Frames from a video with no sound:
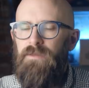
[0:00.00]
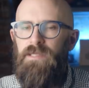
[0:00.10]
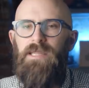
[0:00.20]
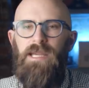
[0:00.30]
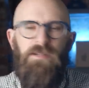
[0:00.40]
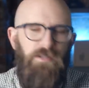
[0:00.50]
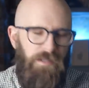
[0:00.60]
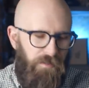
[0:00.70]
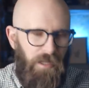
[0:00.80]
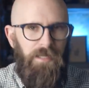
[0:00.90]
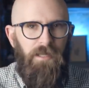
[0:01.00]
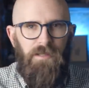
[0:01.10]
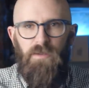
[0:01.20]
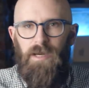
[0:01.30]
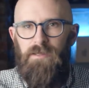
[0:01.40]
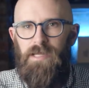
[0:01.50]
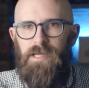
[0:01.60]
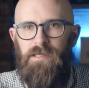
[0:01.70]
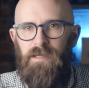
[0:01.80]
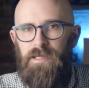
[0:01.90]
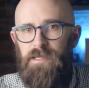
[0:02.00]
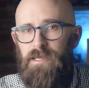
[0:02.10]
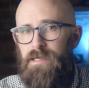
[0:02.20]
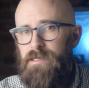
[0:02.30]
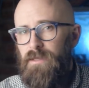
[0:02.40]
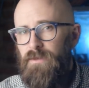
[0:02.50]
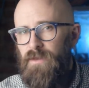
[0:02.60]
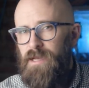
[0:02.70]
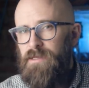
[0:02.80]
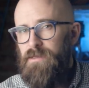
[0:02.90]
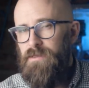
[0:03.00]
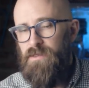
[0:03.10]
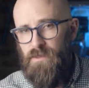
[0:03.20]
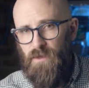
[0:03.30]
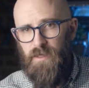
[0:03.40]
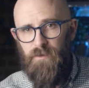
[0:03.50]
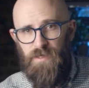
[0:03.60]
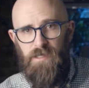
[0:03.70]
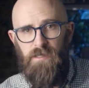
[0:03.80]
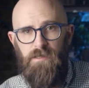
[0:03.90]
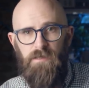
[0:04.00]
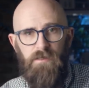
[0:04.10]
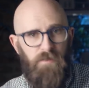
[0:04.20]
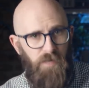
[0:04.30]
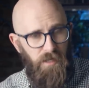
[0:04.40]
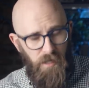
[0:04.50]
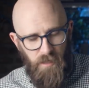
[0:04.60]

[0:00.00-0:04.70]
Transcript: of the dangers of clinging to outdated ideas, and the fact that dogged persistence, when